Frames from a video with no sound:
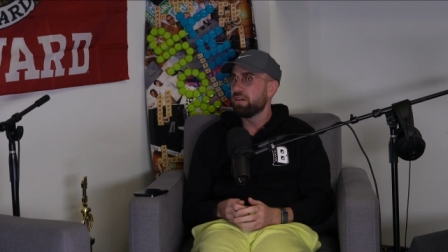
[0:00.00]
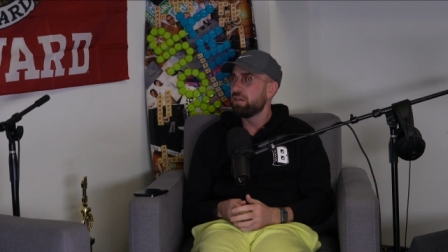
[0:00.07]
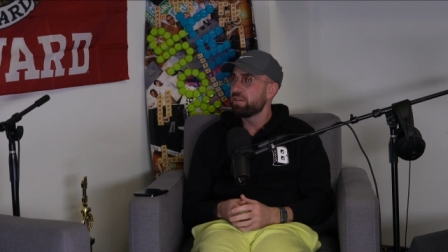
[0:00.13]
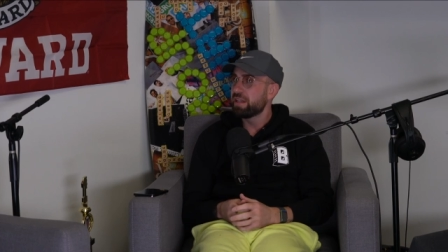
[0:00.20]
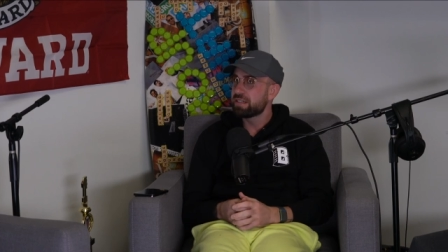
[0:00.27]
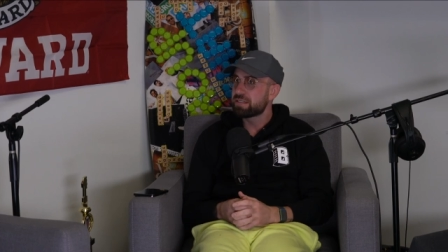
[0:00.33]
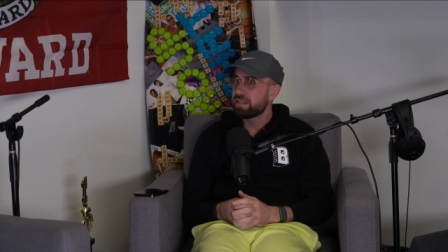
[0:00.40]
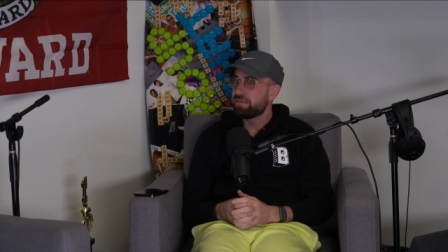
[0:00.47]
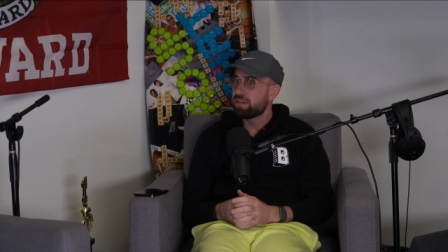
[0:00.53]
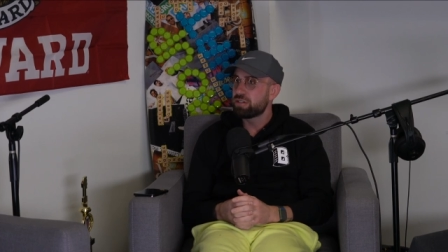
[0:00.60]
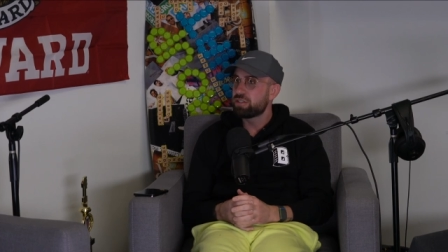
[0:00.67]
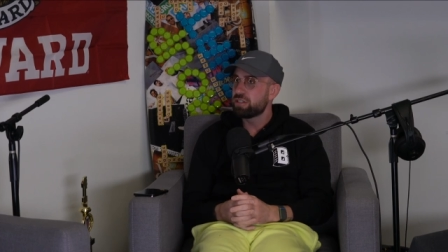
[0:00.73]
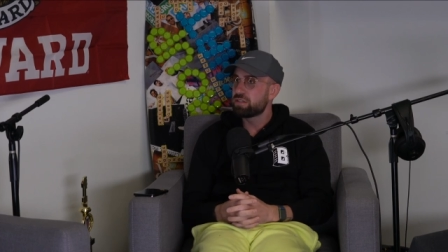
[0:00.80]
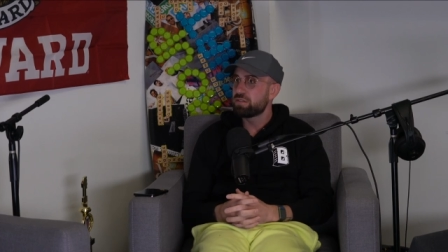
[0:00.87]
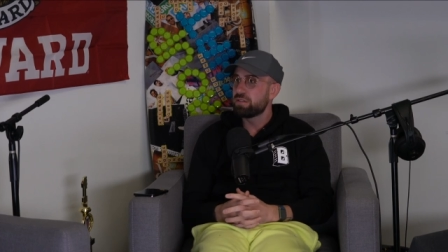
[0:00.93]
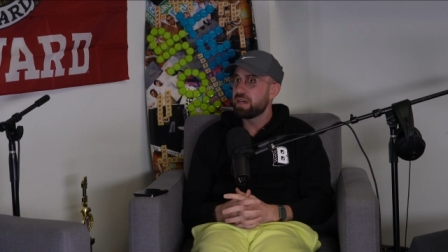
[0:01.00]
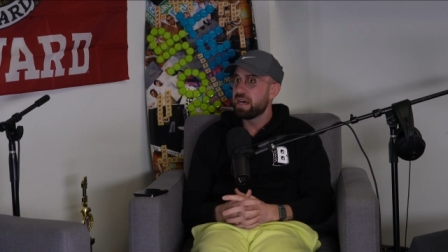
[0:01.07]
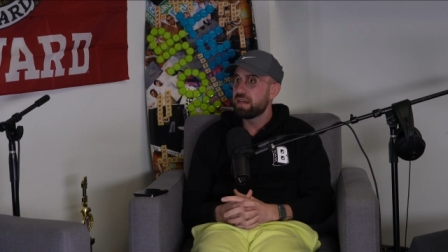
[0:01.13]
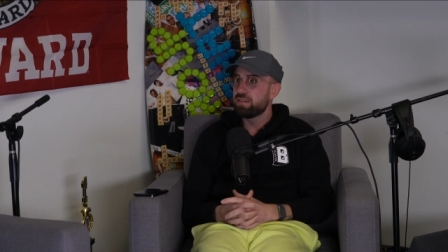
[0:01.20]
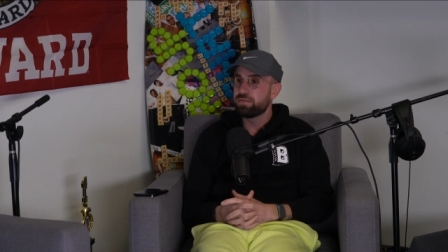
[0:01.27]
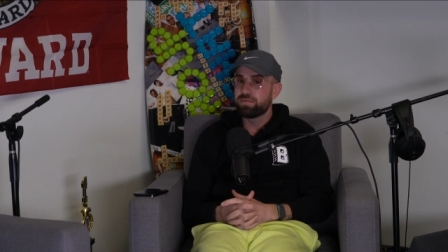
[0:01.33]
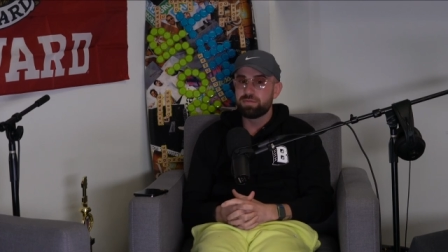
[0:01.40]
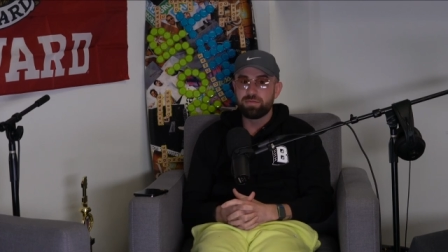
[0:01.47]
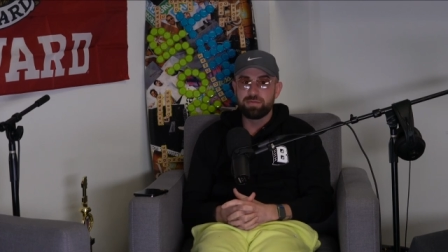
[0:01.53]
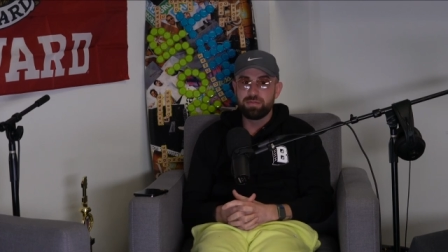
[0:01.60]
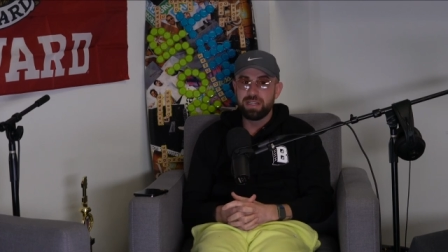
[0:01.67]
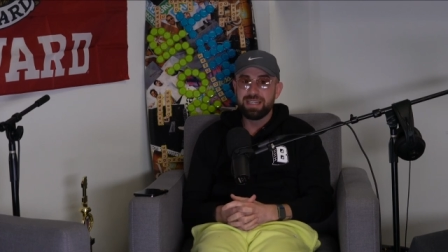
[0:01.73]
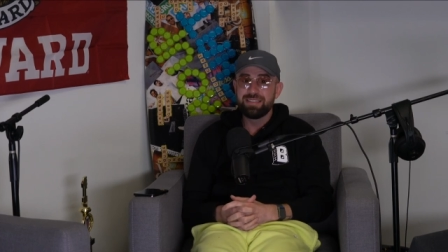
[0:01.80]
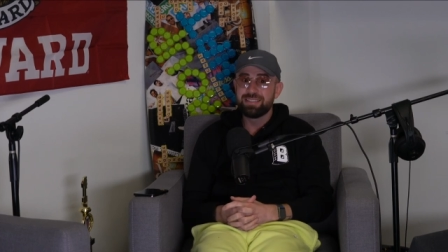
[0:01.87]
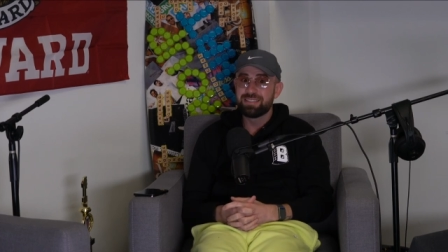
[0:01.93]
all that stuff are just
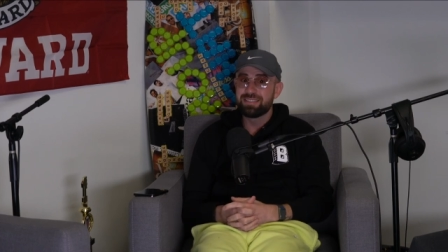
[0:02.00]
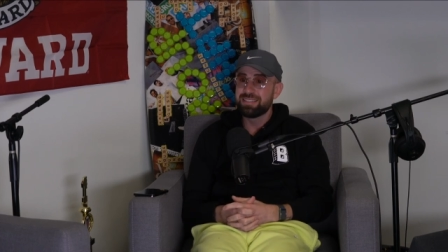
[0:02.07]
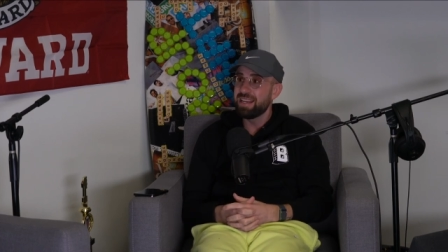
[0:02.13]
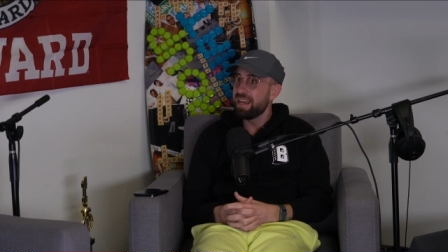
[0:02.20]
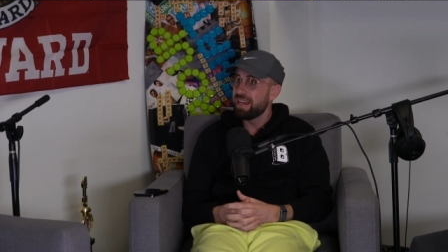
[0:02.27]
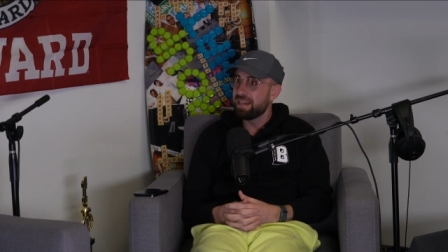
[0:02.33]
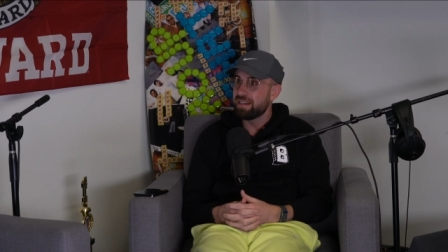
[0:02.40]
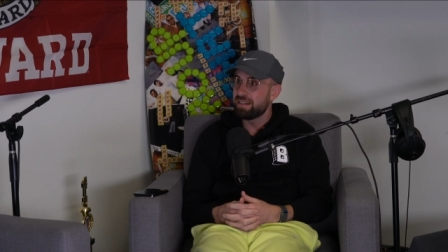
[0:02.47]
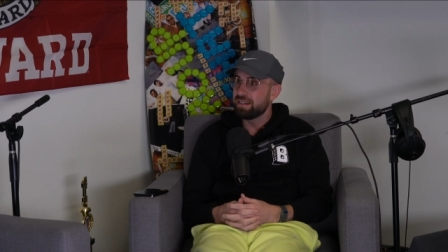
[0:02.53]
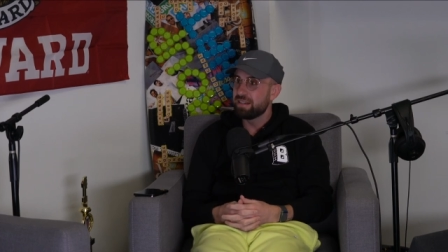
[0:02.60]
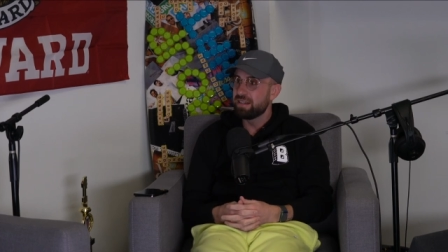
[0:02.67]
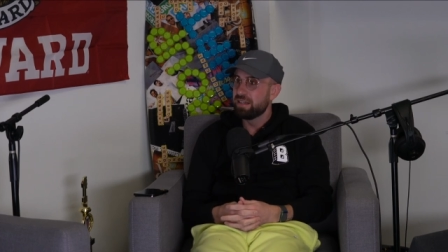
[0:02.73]
insane.